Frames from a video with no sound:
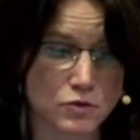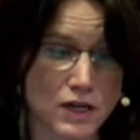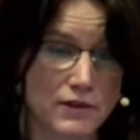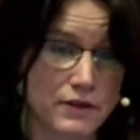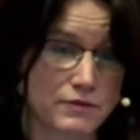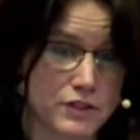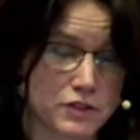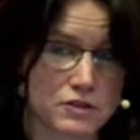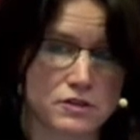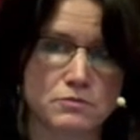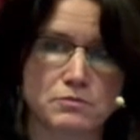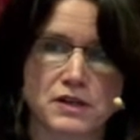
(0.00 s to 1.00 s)
level, which is
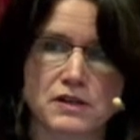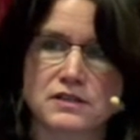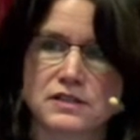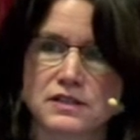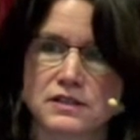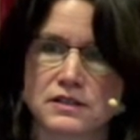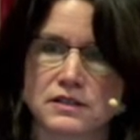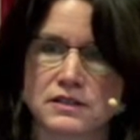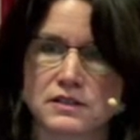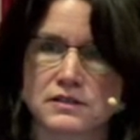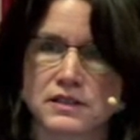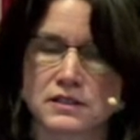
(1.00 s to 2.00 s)
surprising,
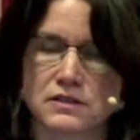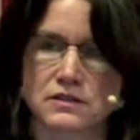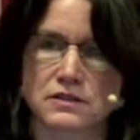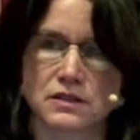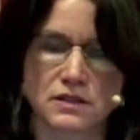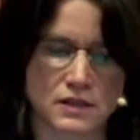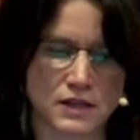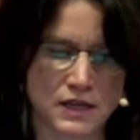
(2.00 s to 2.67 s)
is that the